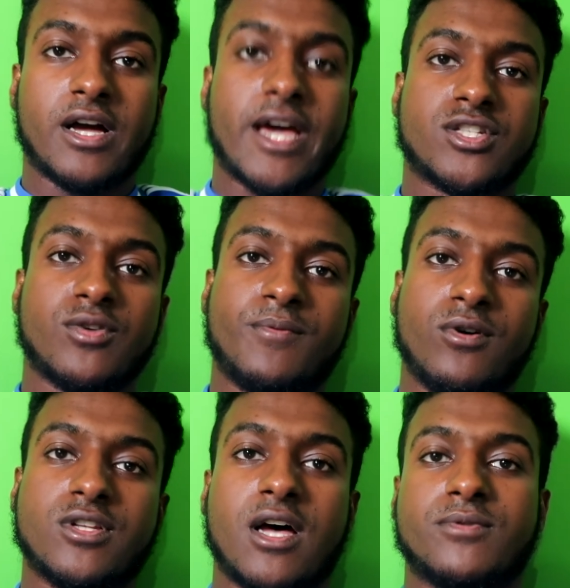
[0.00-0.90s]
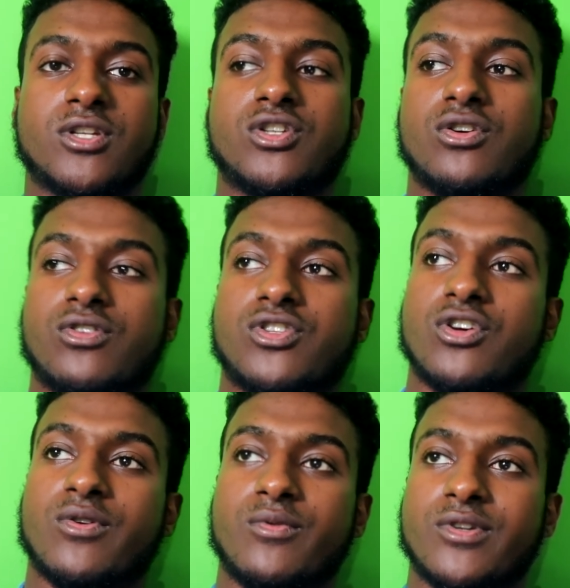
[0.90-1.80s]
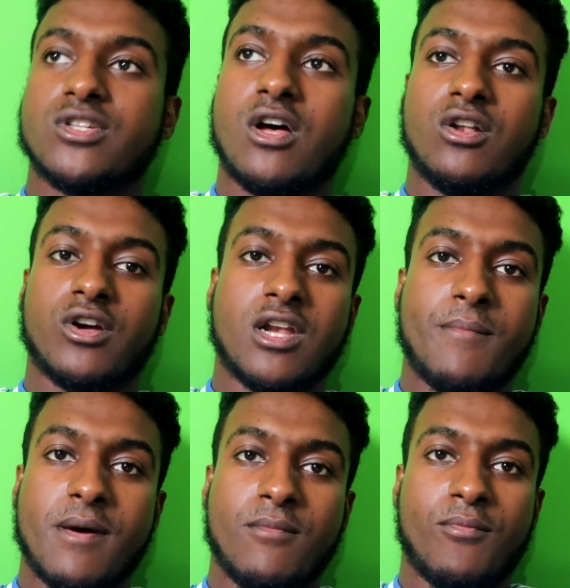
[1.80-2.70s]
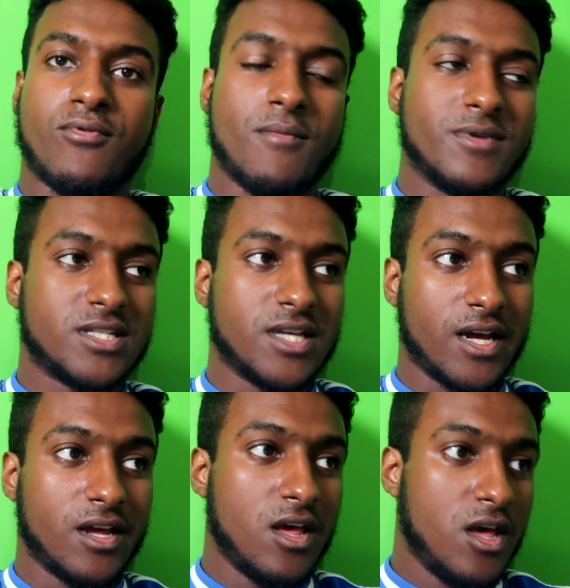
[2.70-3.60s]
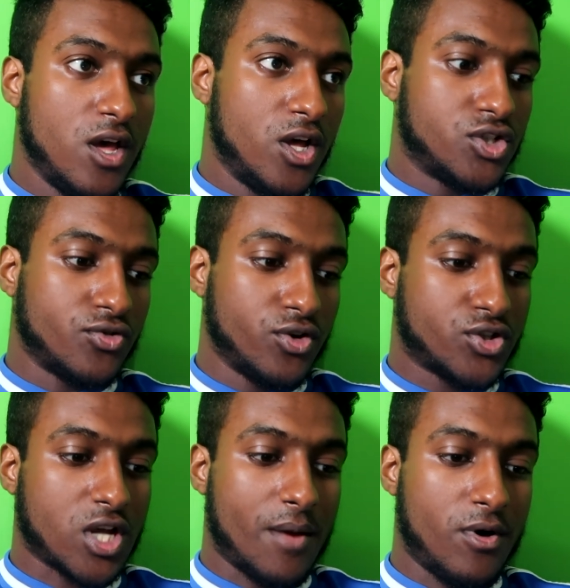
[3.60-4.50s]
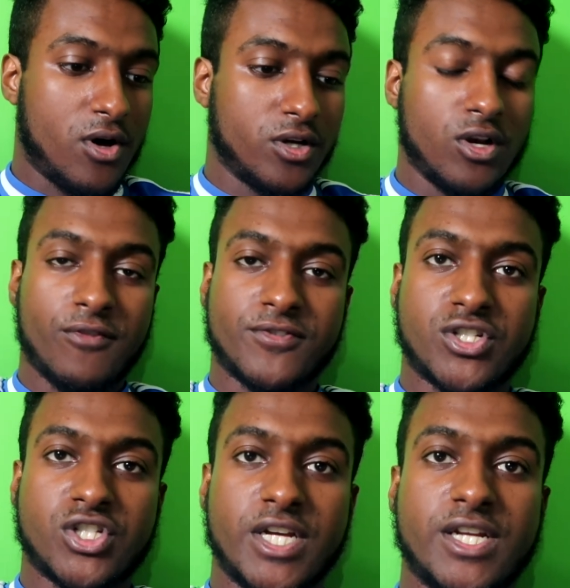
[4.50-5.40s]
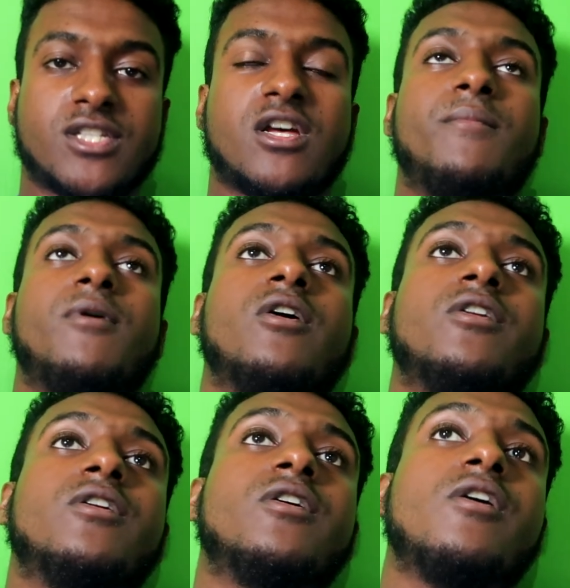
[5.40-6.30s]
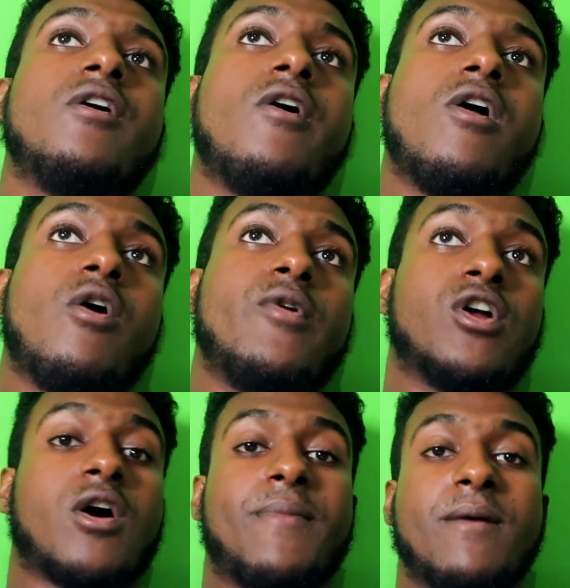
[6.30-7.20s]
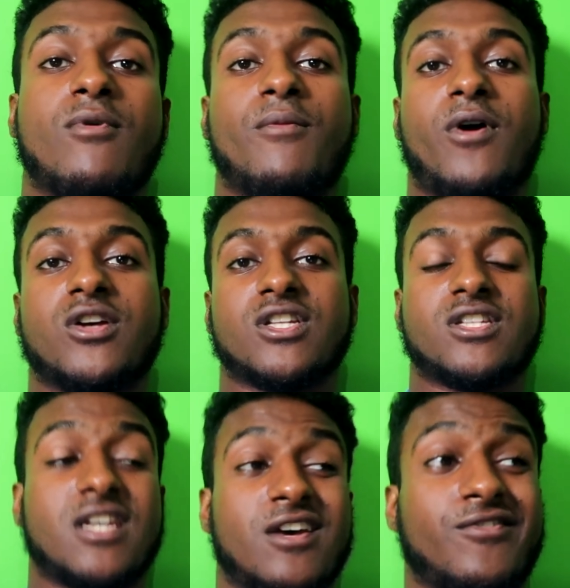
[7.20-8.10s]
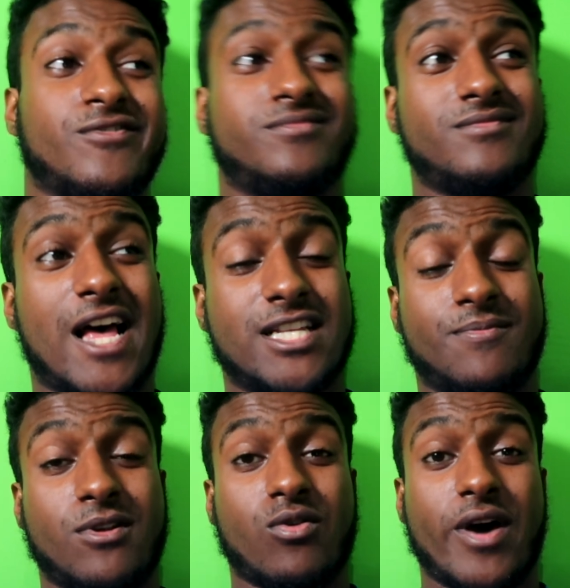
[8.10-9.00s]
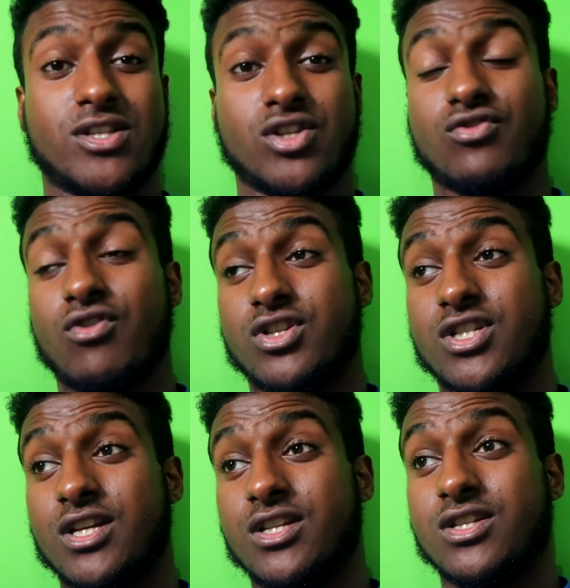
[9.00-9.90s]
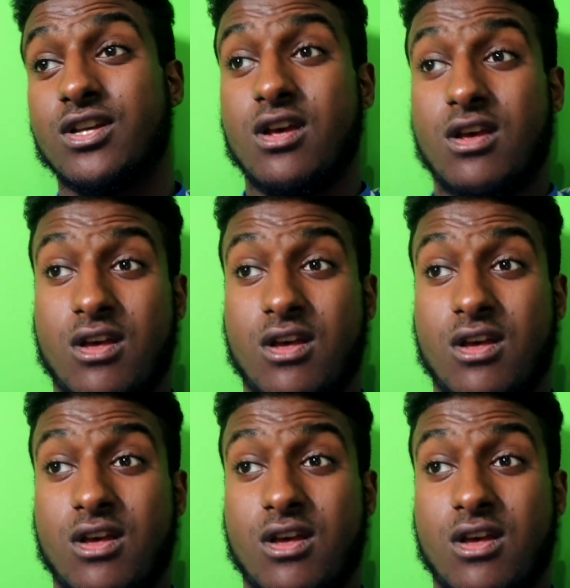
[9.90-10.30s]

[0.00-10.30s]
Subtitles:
okay, so we pulled up to 2-2 and we start looking a bit more promising. Giroud's come on, Loftus-Cheek's come on. We look a bit more positive. Azpilicueta's crosses